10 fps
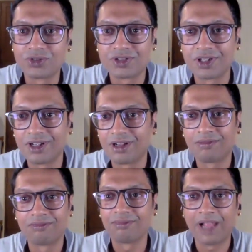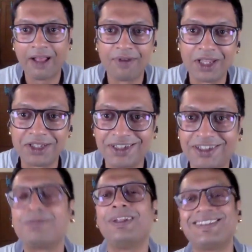use have lunch
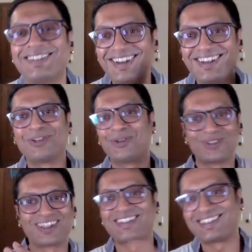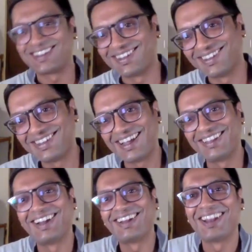at this place, right? So just
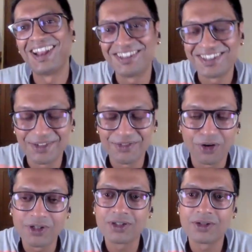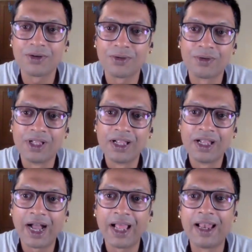taking that analogy forward. So
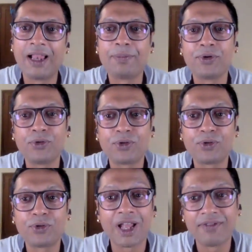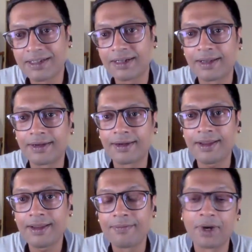I'll help you to navigate that territory